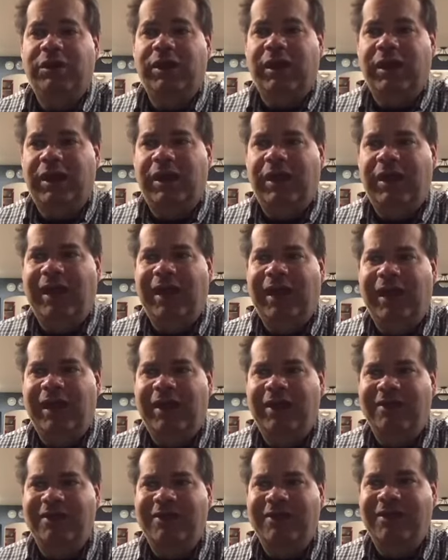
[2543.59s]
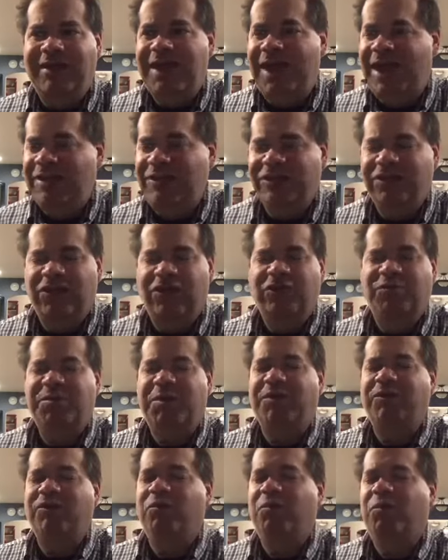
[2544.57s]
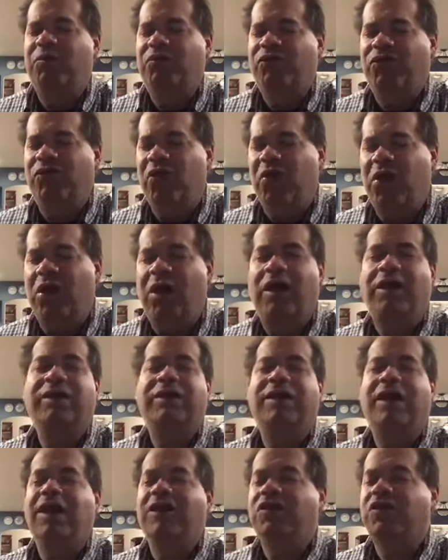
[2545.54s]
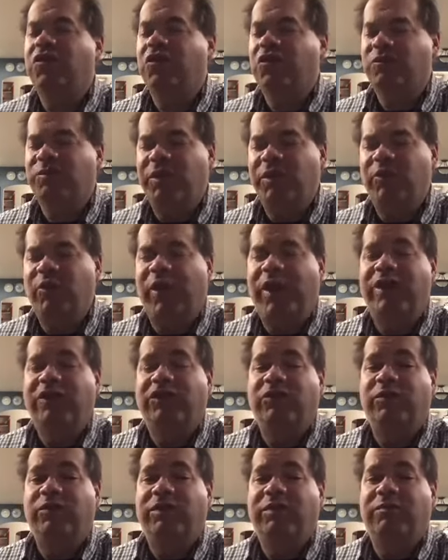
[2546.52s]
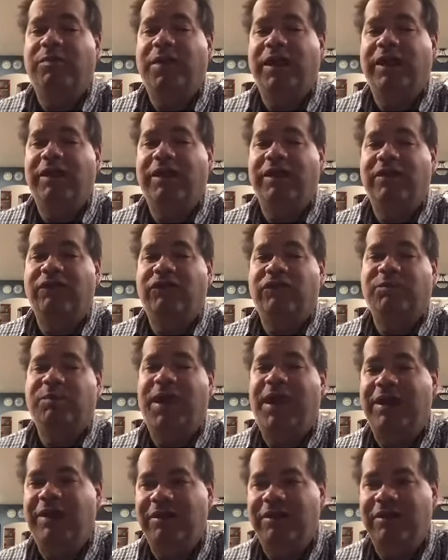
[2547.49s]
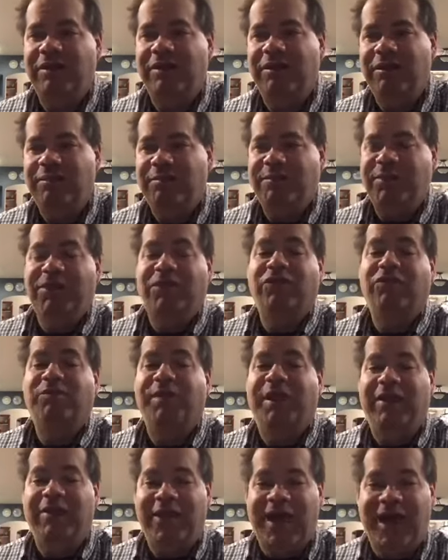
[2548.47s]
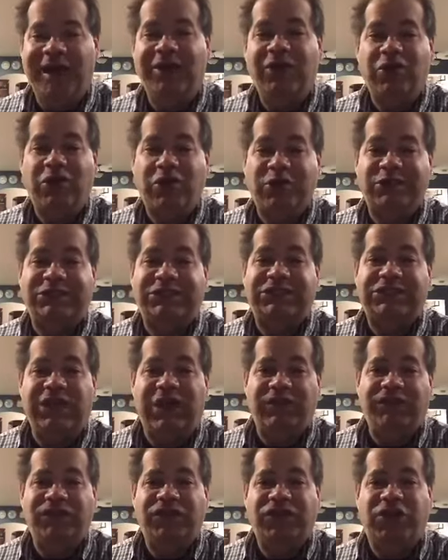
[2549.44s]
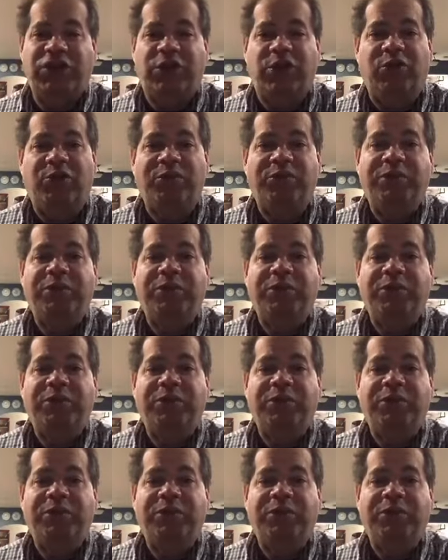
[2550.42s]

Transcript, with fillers: and, and yes, there's been fraud. Yes, there's been waste with the money they've spent. But there's been a lot of good stuff, too.